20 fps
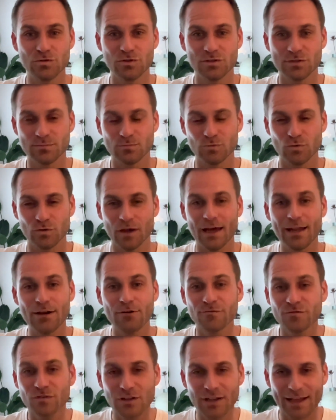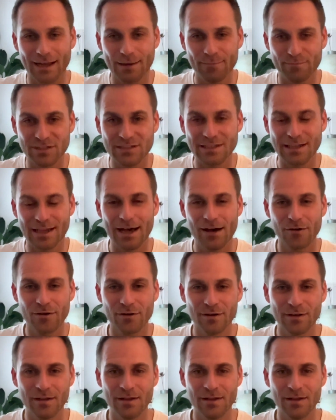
or a smoothie. I don't feel like I'm missing out.